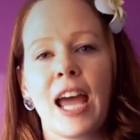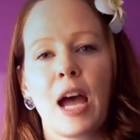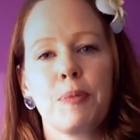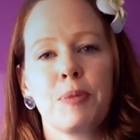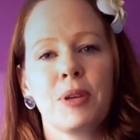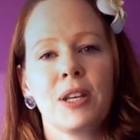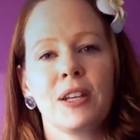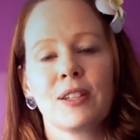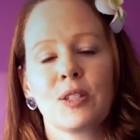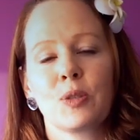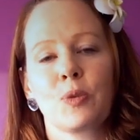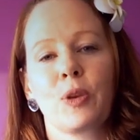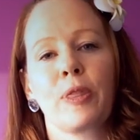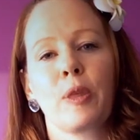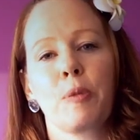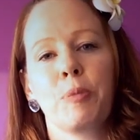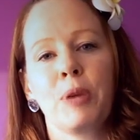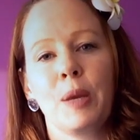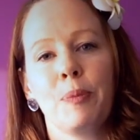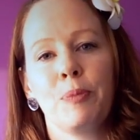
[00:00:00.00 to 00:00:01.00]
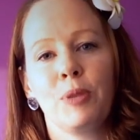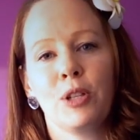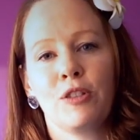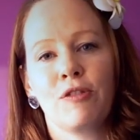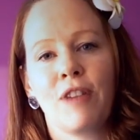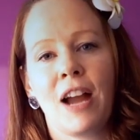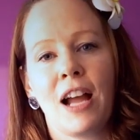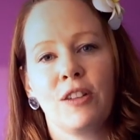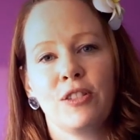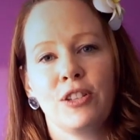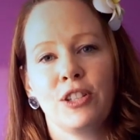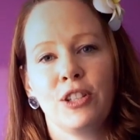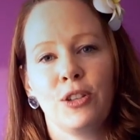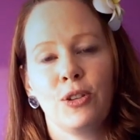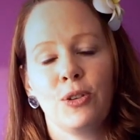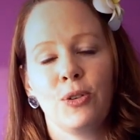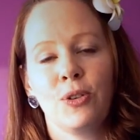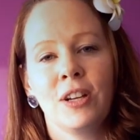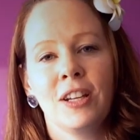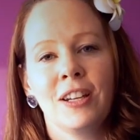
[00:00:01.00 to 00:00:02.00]
happiness with the people around
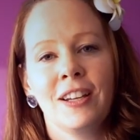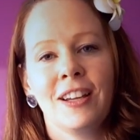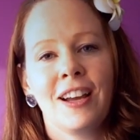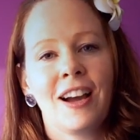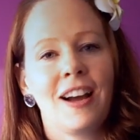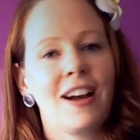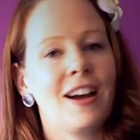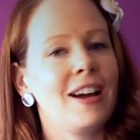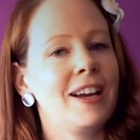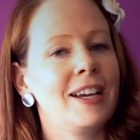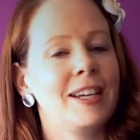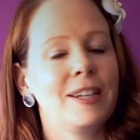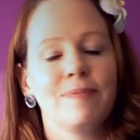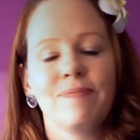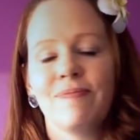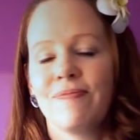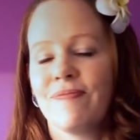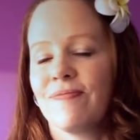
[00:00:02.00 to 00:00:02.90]
you, I